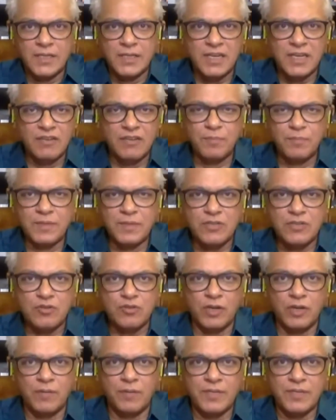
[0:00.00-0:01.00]
Steve Smith has
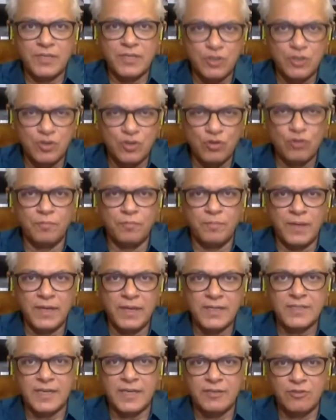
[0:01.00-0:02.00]
told him, it's you,
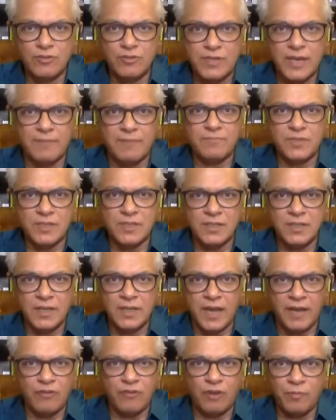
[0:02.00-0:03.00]
me, Sanju Samson
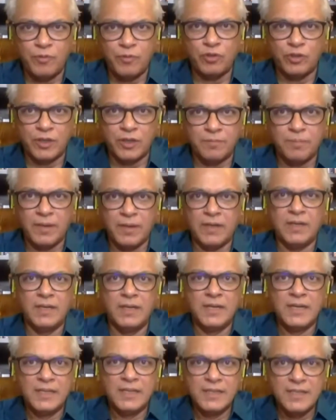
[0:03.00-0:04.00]
and Robin Uthappa.
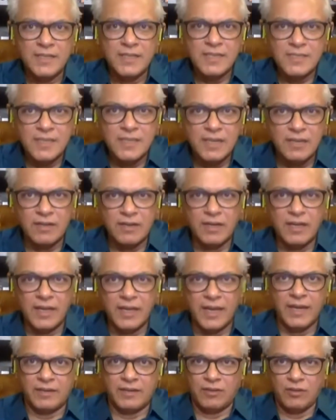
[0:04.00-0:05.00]
This is literally
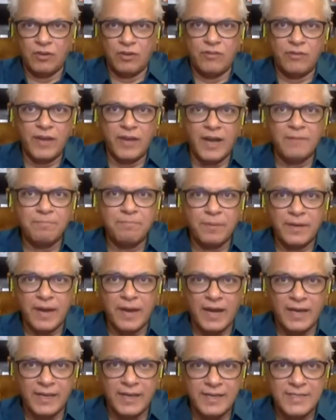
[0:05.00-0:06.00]
it. You know, Riyan
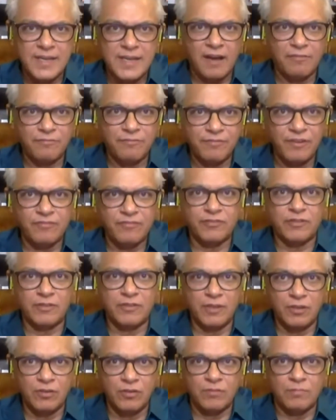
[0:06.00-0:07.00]
Parag is our fifth,
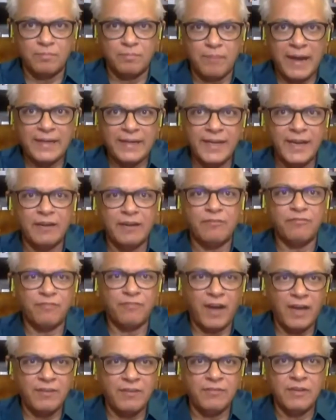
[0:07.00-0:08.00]
you know, batting at
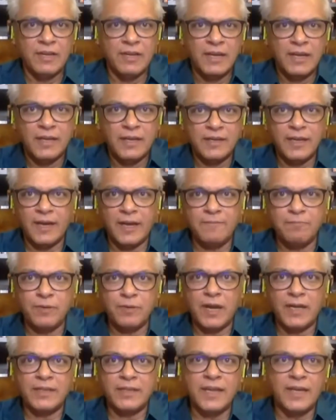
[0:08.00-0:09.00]
5. Riyan
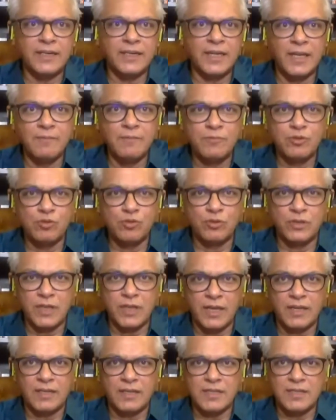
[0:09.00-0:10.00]
Parag, their teams would
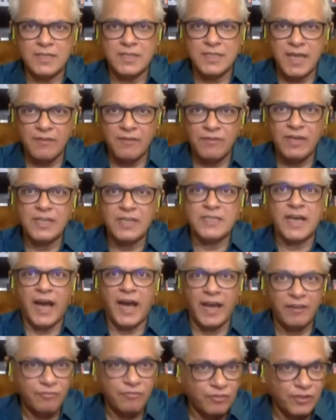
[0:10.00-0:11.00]
think 7 is
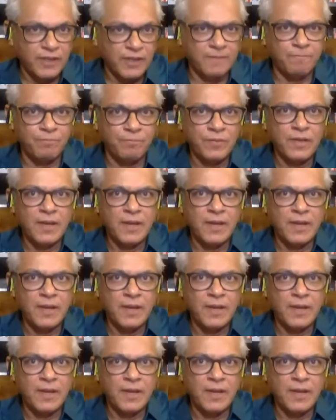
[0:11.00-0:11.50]
high for him.